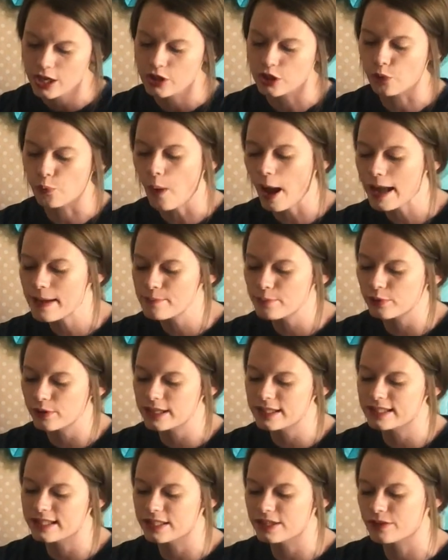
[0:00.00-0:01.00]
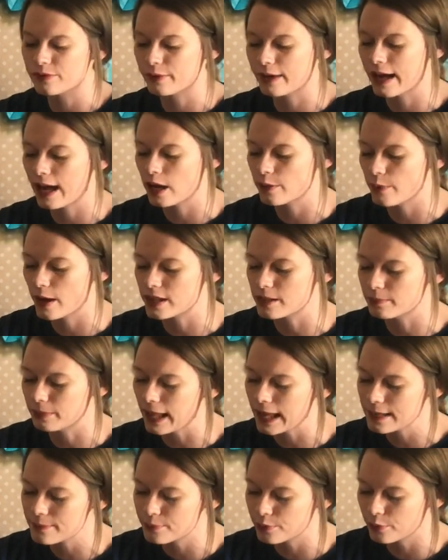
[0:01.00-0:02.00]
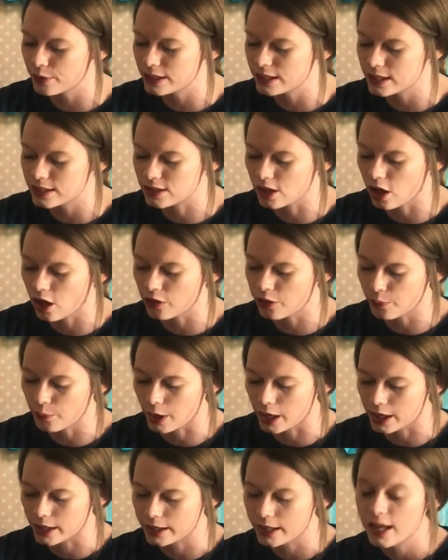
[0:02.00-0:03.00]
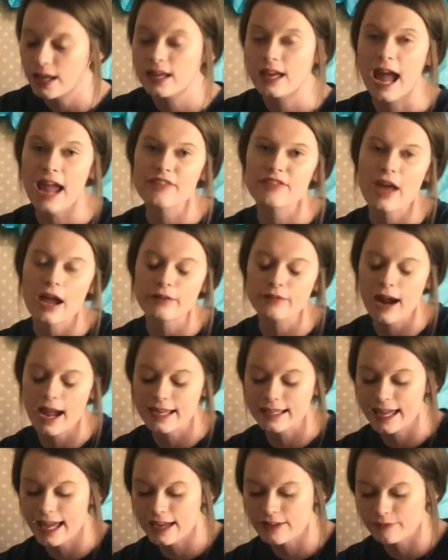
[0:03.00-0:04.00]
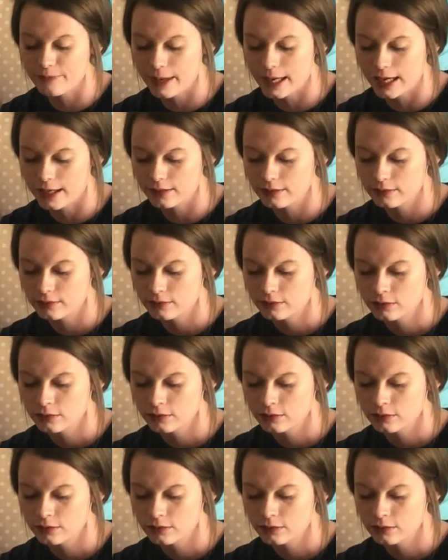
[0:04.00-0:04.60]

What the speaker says: "The white boy sits around while the black boy does all the work. Ain't that right, caveman?"